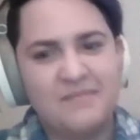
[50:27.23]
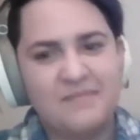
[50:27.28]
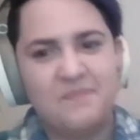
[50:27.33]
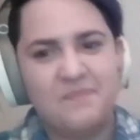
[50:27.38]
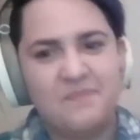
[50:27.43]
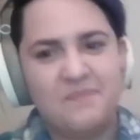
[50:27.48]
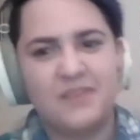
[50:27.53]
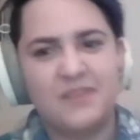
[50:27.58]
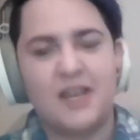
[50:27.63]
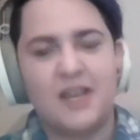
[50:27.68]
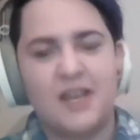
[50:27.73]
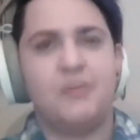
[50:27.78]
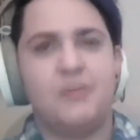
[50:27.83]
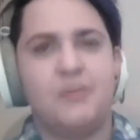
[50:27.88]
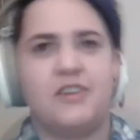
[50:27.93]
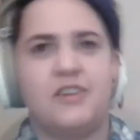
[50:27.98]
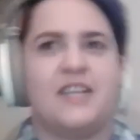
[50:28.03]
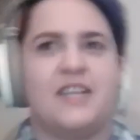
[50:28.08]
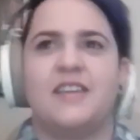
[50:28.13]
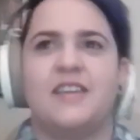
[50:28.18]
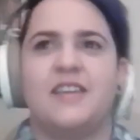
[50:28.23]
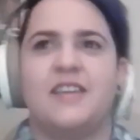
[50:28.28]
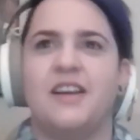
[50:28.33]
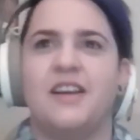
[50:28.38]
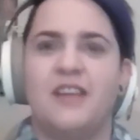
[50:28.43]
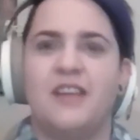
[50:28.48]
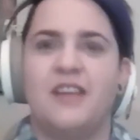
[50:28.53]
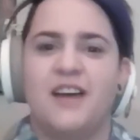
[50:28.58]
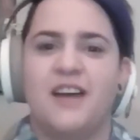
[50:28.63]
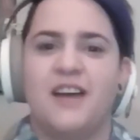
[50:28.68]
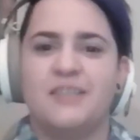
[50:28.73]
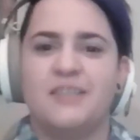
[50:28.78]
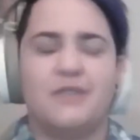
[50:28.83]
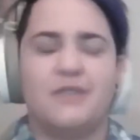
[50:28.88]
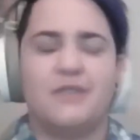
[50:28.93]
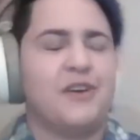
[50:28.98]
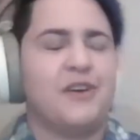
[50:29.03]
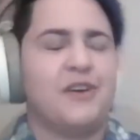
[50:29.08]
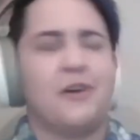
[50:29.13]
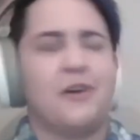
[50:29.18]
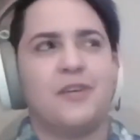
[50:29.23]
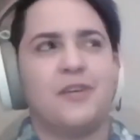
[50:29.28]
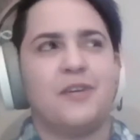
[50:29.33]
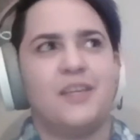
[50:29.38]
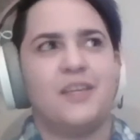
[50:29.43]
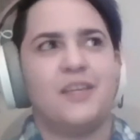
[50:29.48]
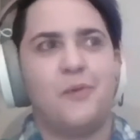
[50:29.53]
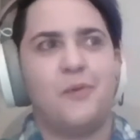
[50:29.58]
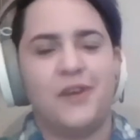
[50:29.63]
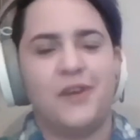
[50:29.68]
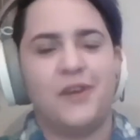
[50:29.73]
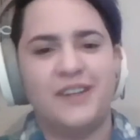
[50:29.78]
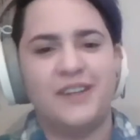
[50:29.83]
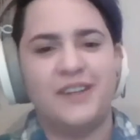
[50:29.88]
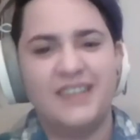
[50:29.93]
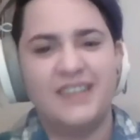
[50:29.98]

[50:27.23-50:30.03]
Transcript: Kind of blocked out that class. It was very early in the morning.